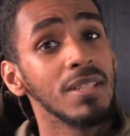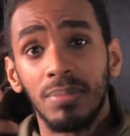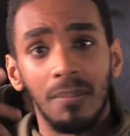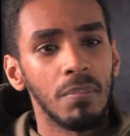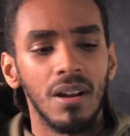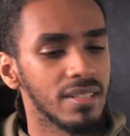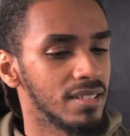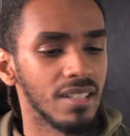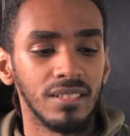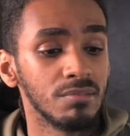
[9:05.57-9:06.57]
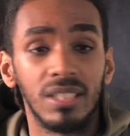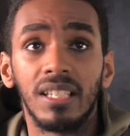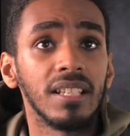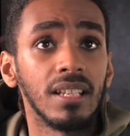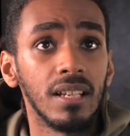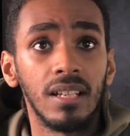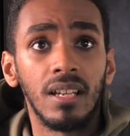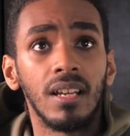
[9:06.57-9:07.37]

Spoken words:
Maybe I'm bugging because I don't really get that.